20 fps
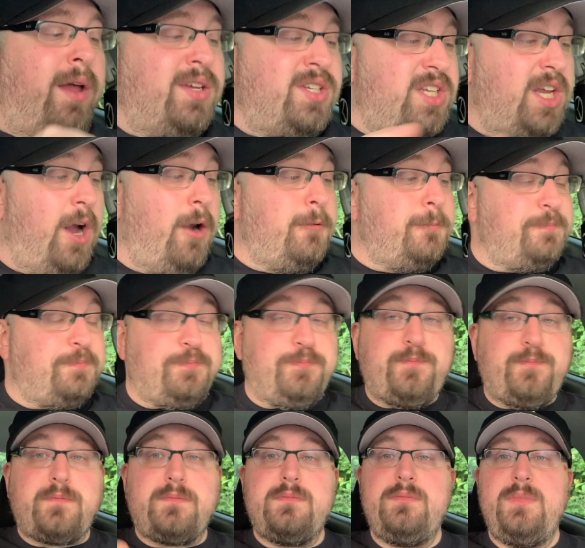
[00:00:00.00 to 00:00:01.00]
So
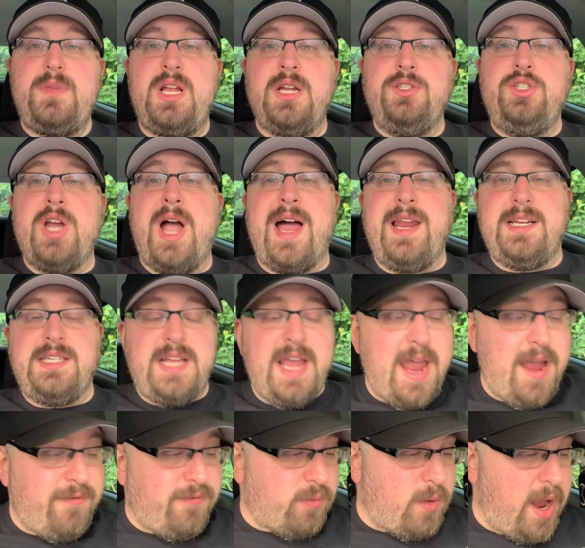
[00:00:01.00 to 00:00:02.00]
John is
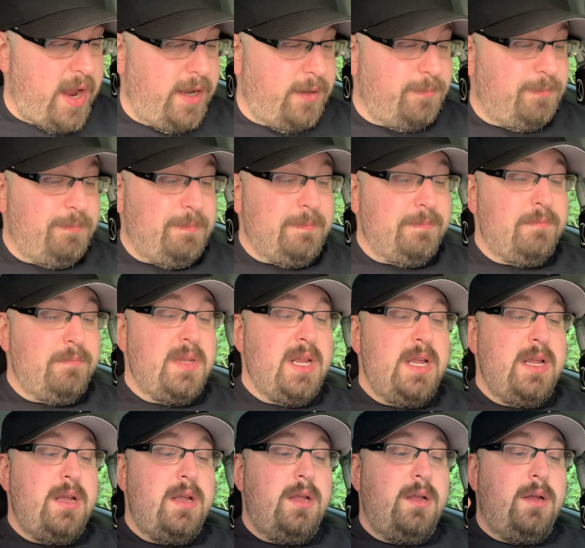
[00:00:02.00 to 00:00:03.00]
half right.
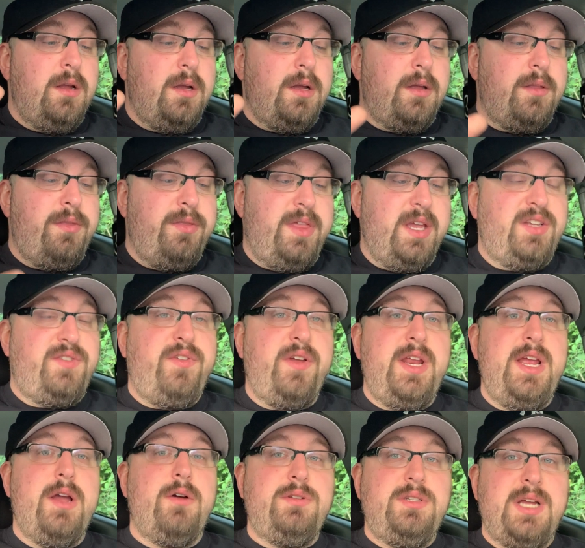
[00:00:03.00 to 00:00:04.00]
This
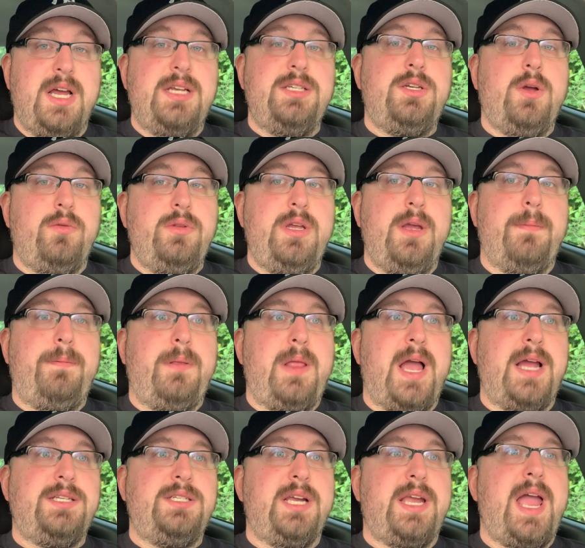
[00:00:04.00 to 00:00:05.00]
video does only
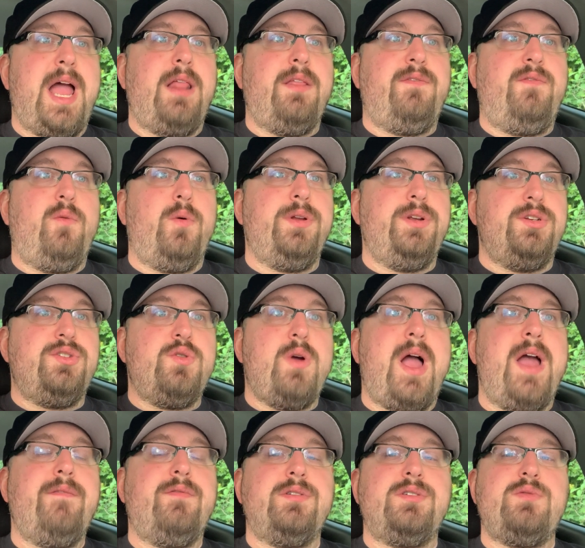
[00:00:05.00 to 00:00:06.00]
apply to California
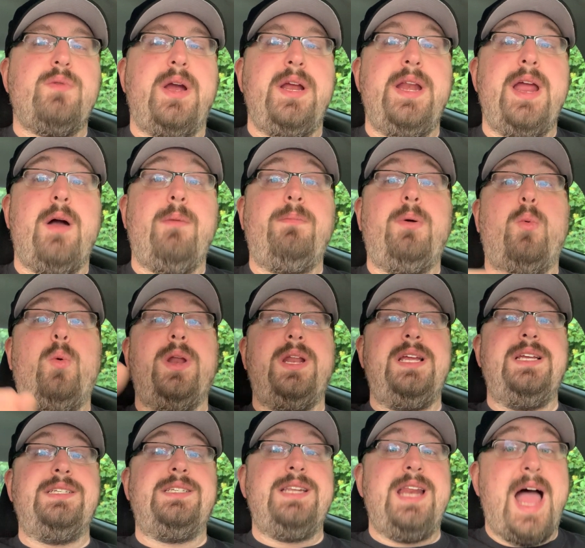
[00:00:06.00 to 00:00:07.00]
drivers right now, but what
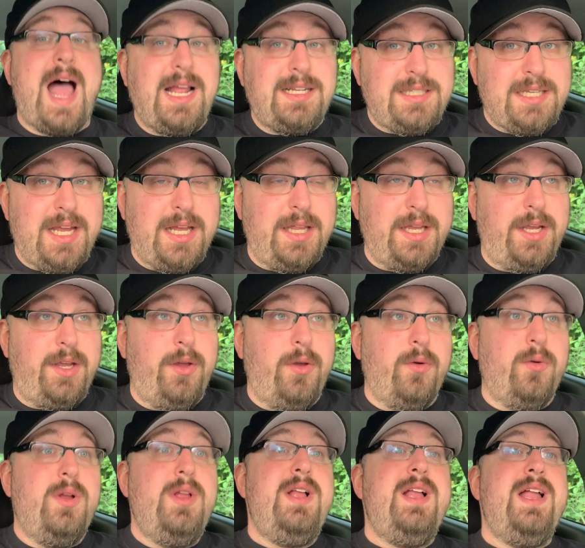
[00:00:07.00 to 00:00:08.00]
he's not telling
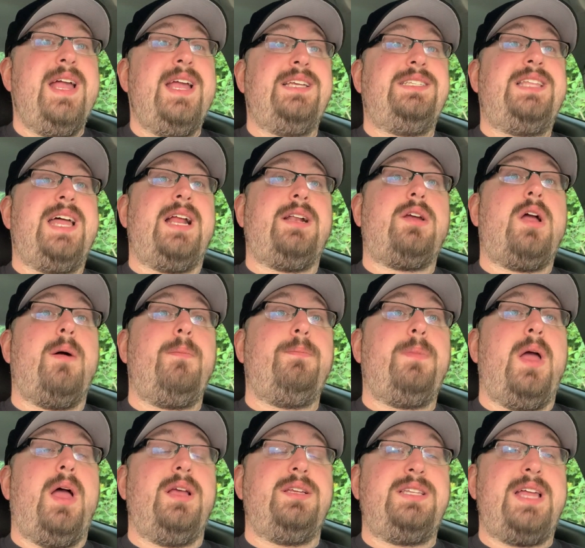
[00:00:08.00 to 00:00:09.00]
you is that
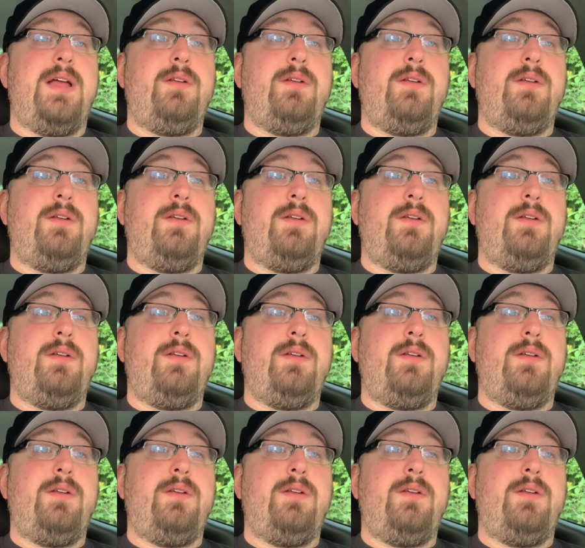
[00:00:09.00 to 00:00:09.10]
com uh, is